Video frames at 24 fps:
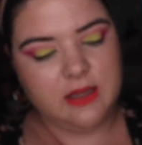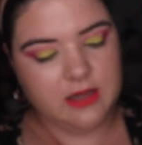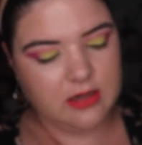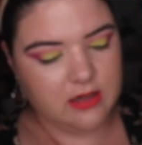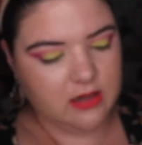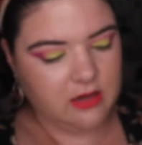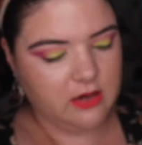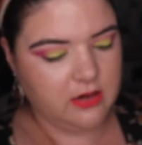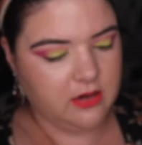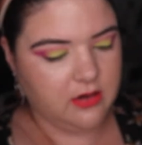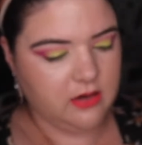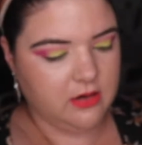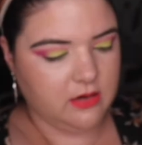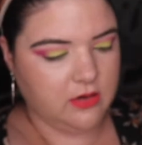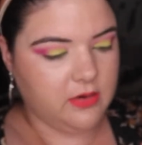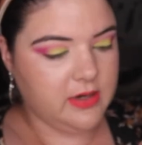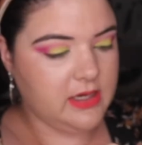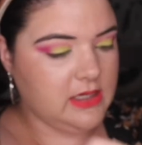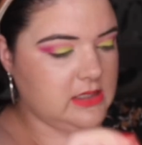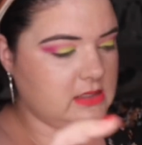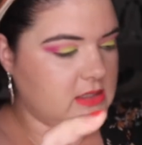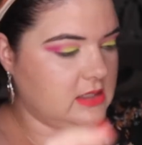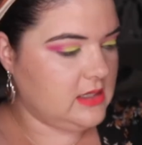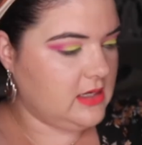in her
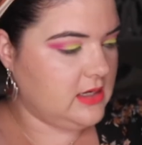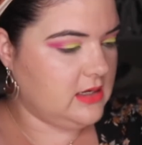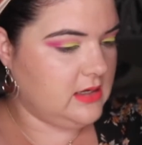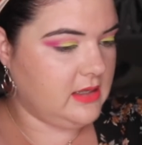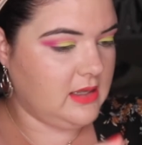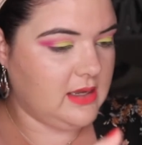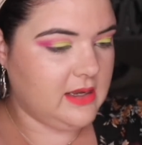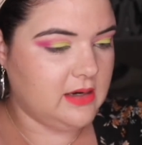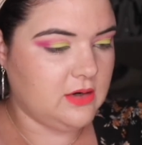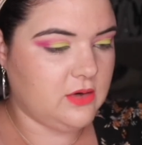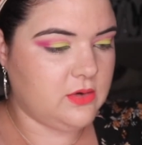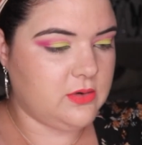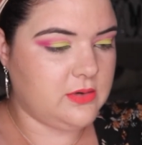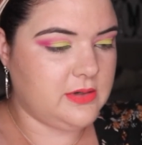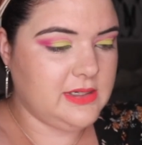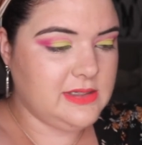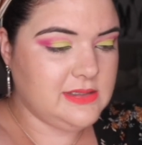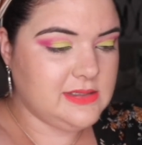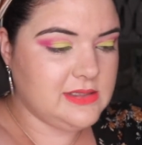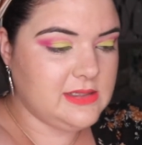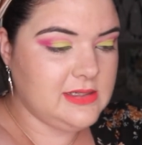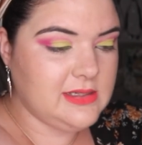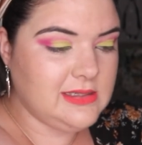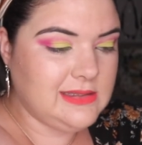crease and the outer corner,
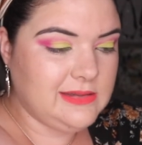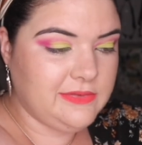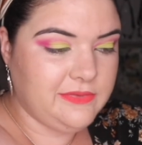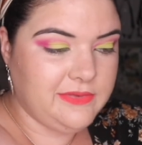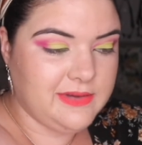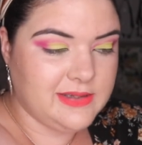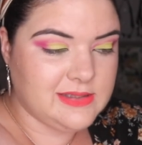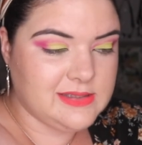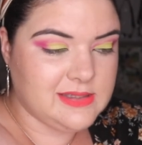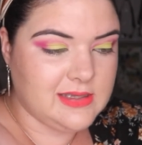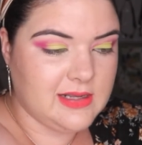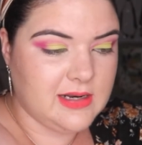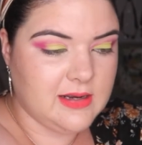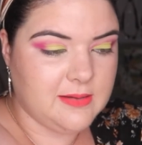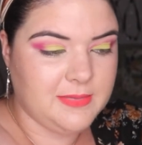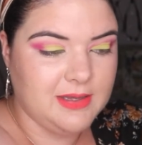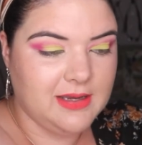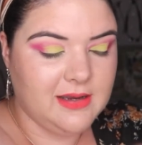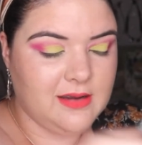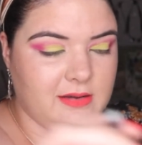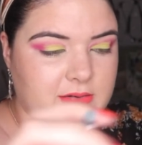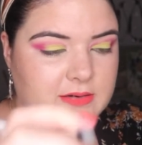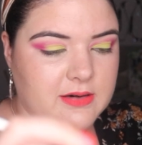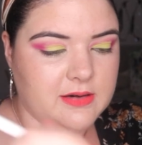so let's fix that up
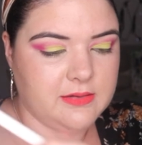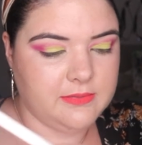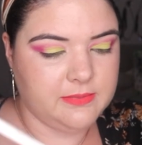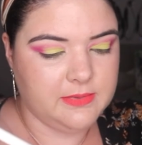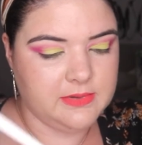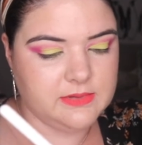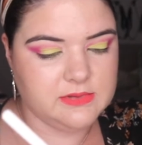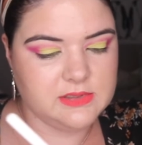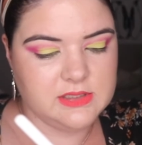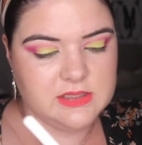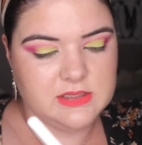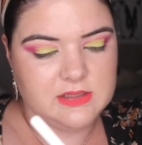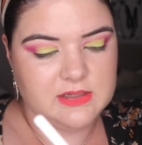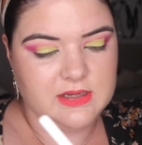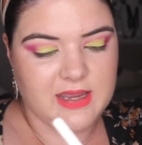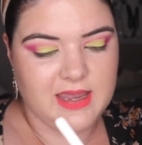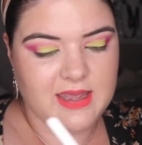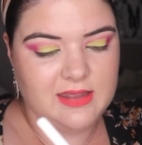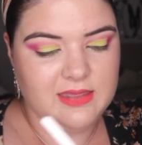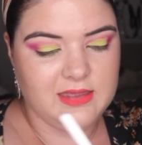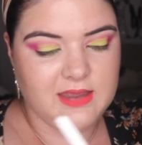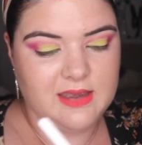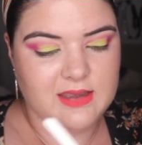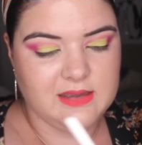now, and I'm just gonna
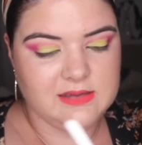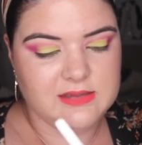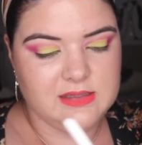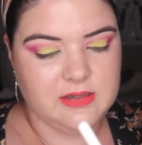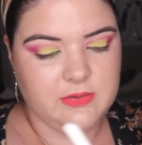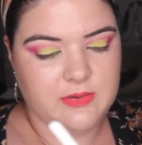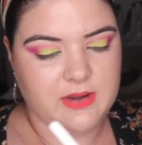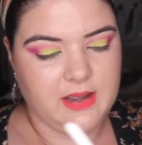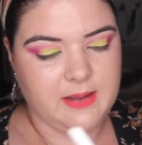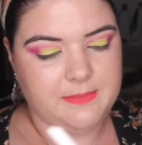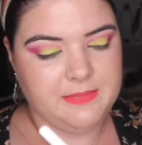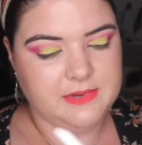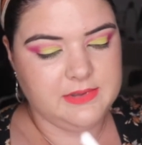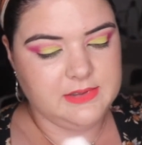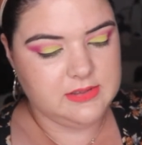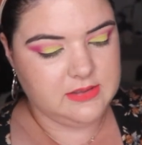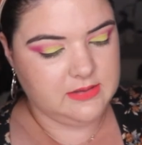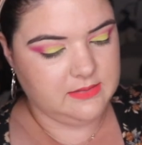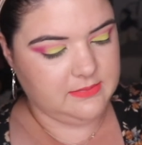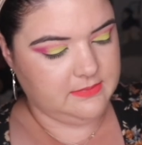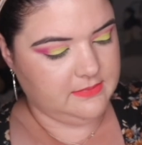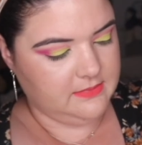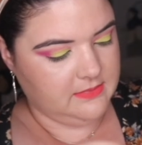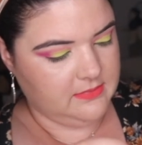add that and see what happens.